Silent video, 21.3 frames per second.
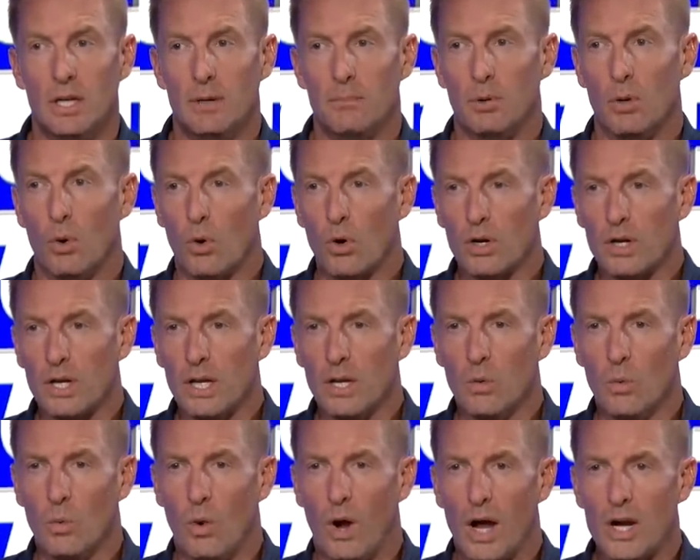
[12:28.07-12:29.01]
But Oregon
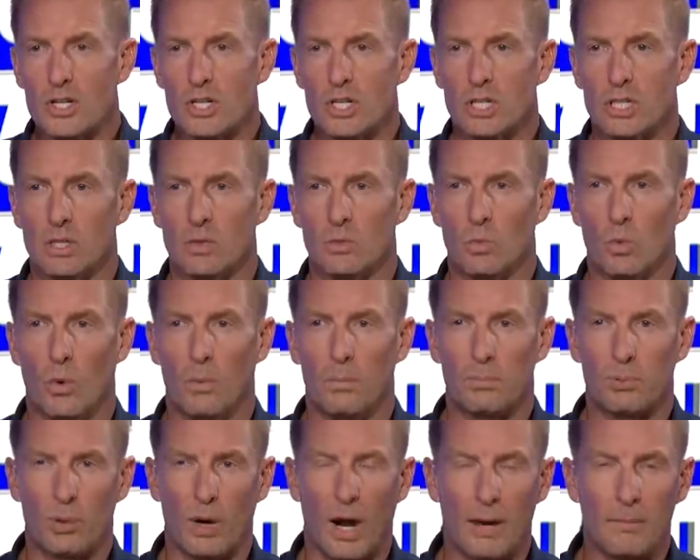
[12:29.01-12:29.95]
and Washington will
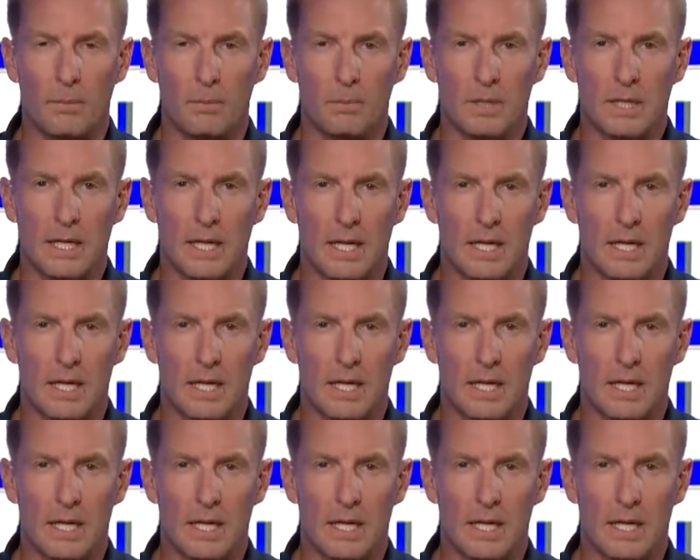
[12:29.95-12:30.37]
probably